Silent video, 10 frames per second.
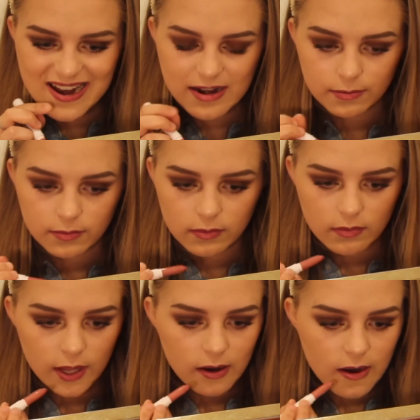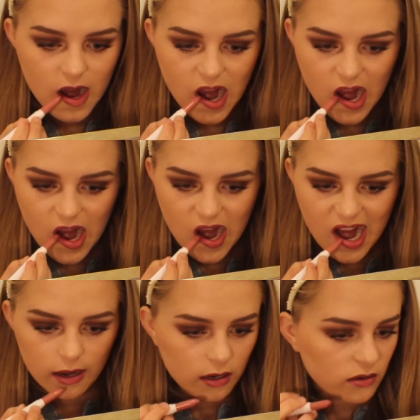got here is
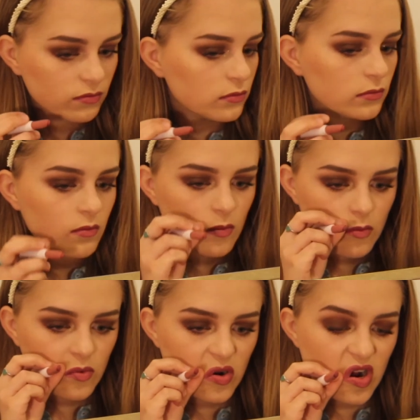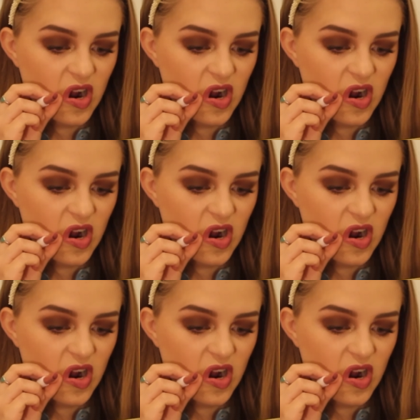obviously for,